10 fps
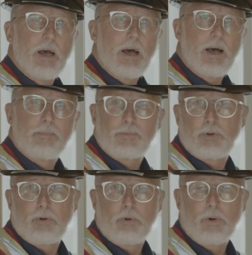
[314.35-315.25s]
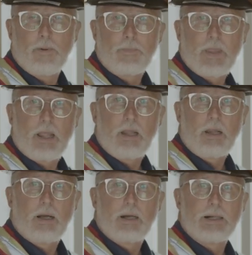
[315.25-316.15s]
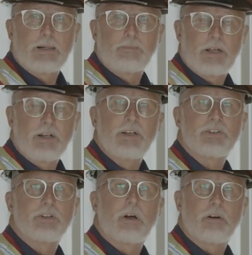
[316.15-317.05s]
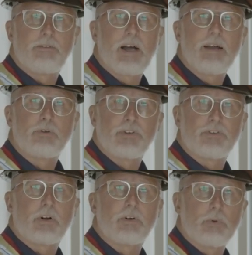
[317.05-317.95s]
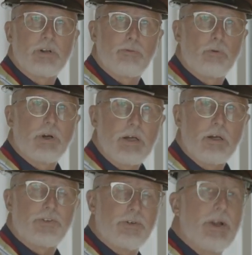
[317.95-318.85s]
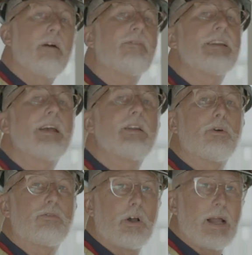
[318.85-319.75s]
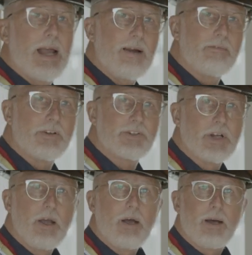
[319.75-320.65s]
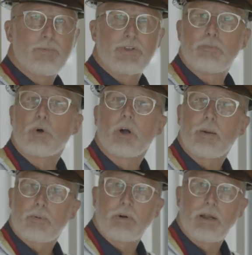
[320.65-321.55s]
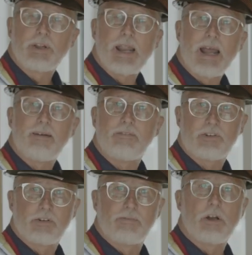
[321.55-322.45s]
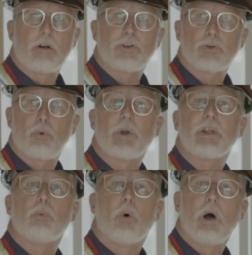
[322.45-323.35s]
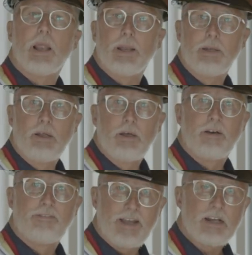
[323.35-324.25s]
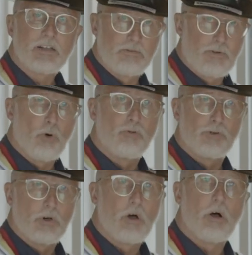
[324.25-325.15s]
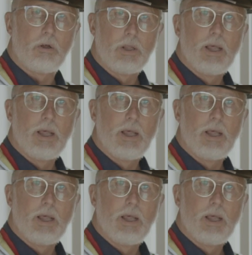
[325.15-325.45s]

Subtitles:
up to an additional R5, which is R24 here. So now if I take the overall average, I'm somewhere up around an average of an R21 effective overall.